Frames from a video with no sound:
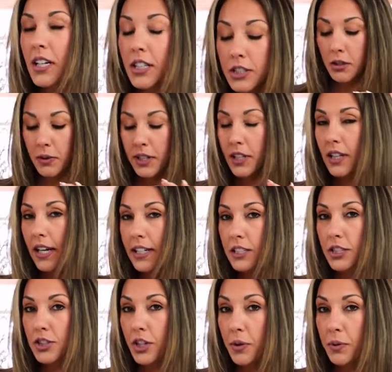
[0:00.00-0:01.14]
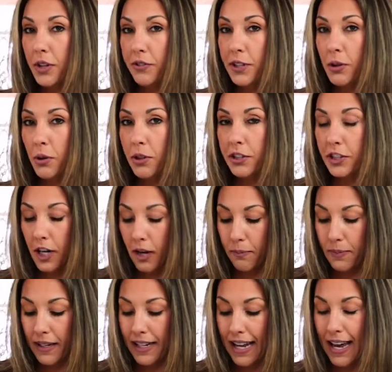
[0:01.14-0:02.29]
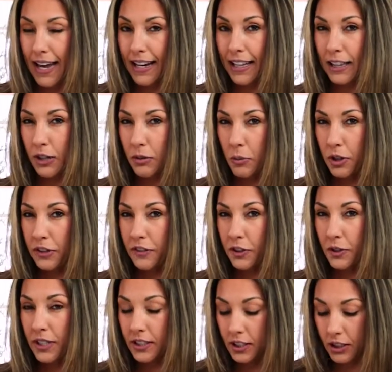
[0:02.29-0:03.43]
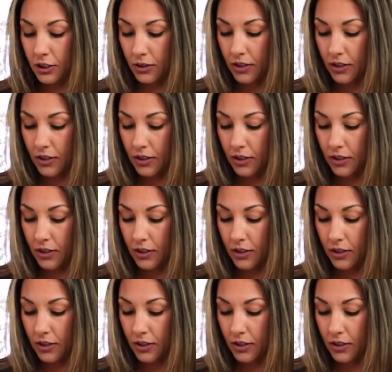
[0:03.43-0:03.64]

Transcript: So I like to start with 3/4 cup and add a little more if you need to.